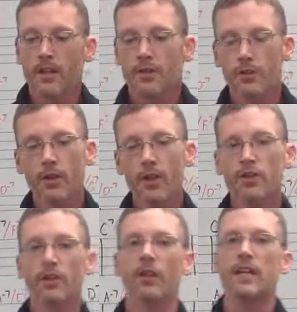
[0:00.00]
So you can
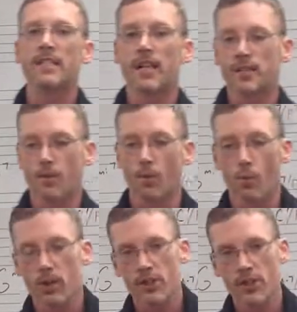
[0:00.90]
utilize that as a
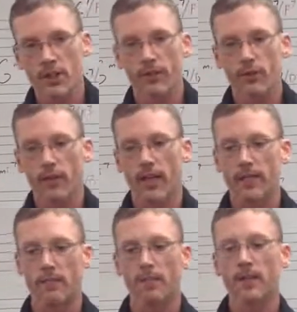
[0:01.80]
worksheet if you'd like
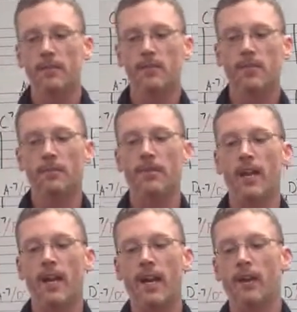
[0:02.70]
to pencil some of
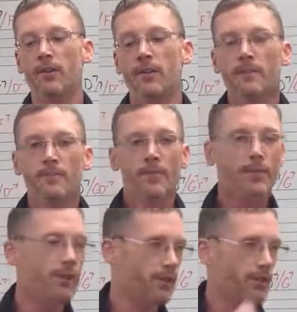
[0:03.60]
that out.
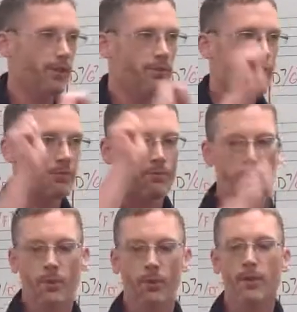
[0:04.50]
You could just
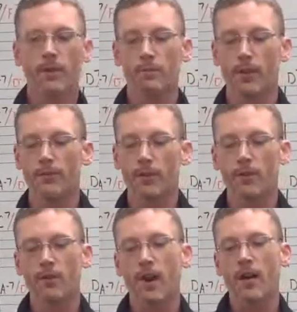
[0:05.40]
briefly
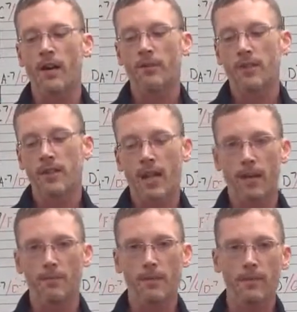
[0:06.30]
draw out the
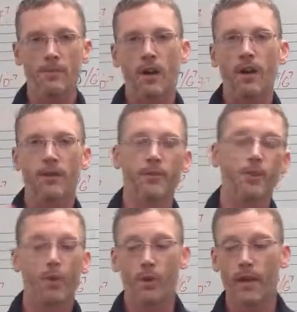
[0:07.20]
scale and maybe draw out the
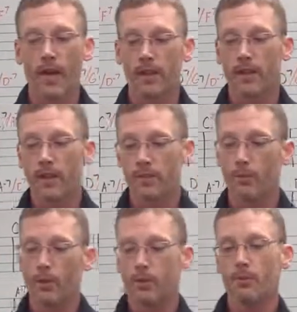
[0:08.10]
chord outline in
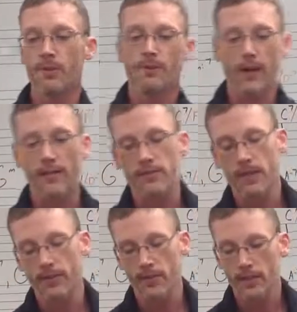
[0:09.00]
1, 3, 5,
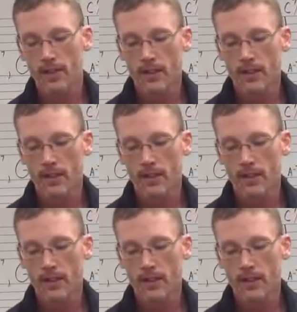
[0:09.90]
7.